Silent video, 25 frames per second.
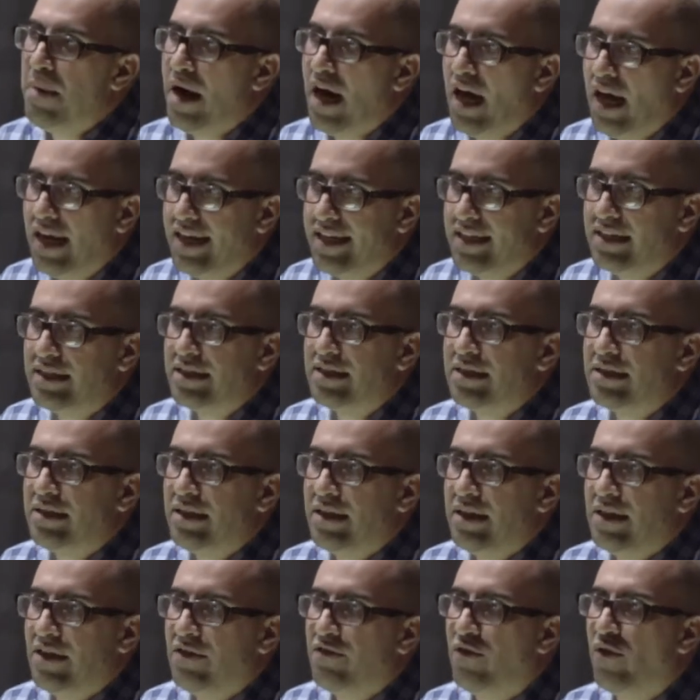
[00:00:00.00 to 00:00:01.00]
punished
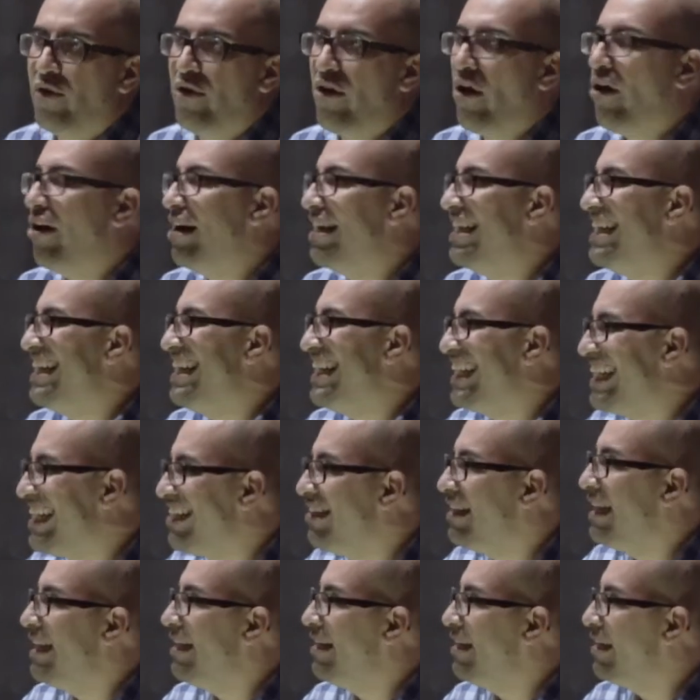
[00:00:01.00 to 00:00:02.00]
for
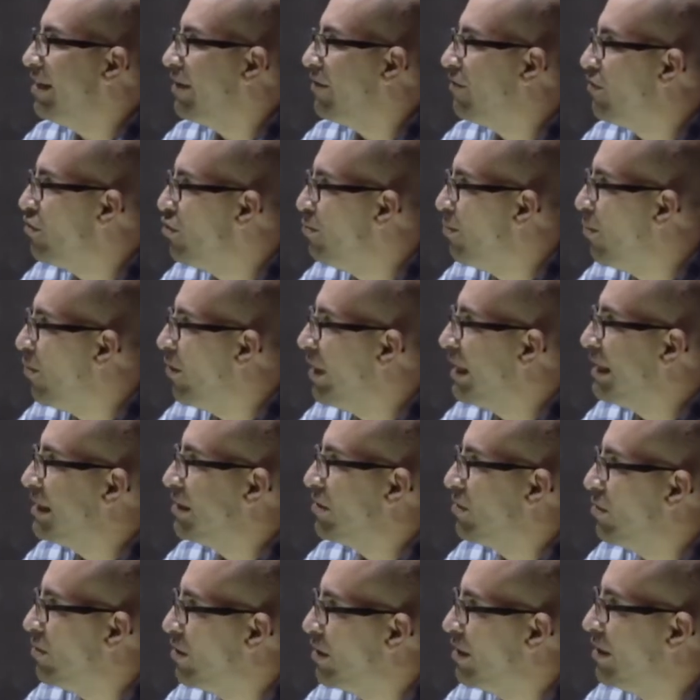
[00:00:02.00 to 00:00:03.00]
articulating
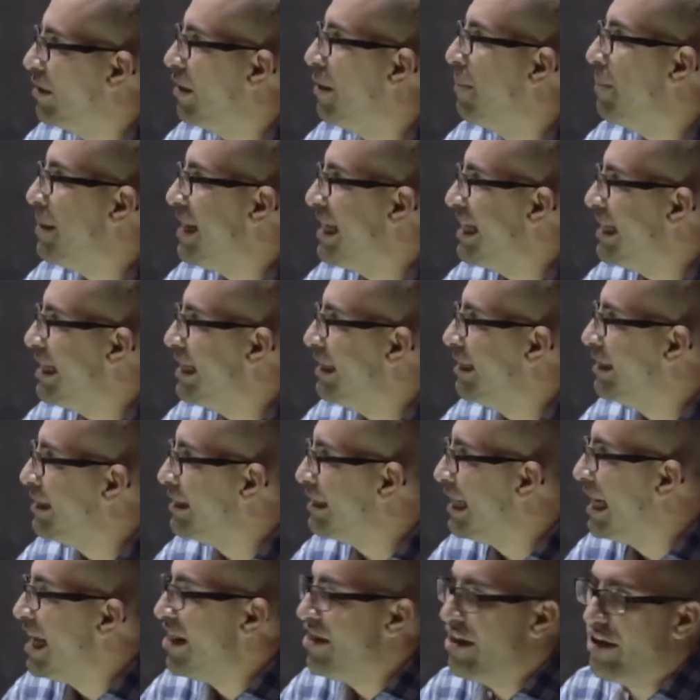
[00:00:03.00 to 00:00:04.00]
viewpoints or
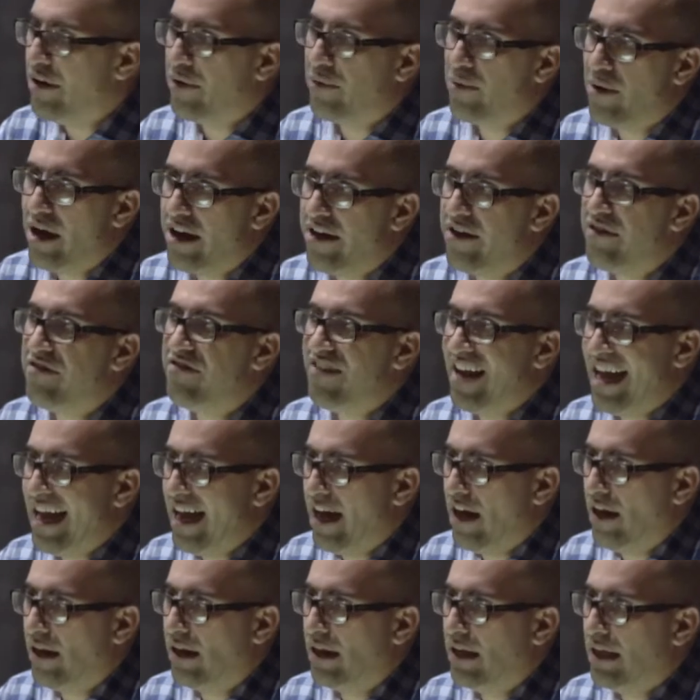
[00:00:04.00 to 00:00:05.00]
opinions that run
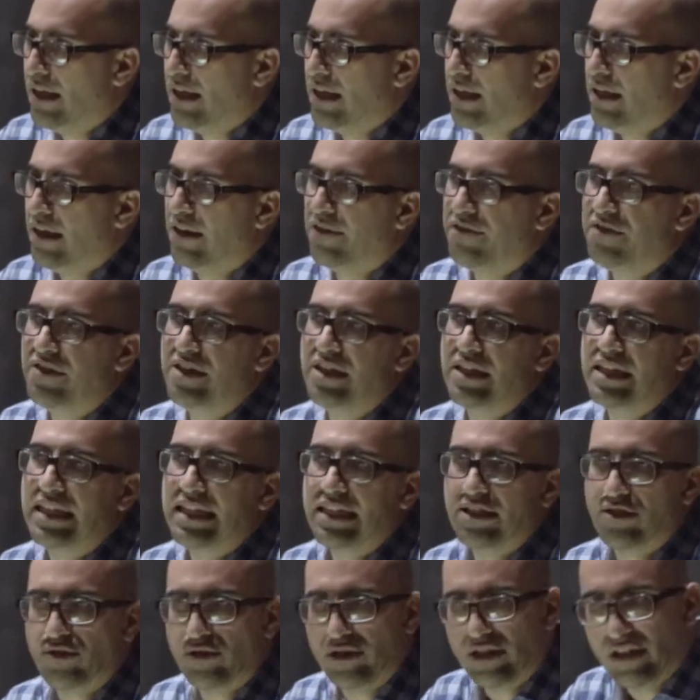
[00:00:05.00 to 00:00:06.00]
afoul of the
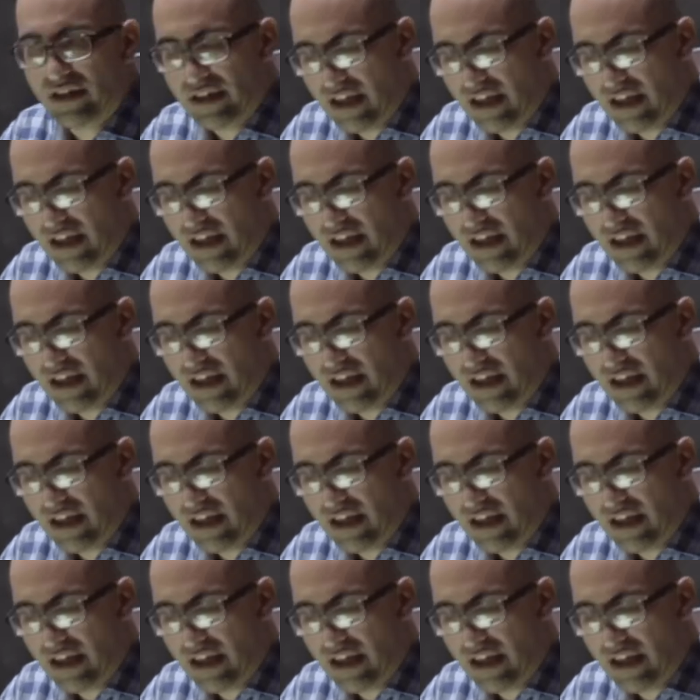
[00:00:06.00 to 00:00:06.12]
Israel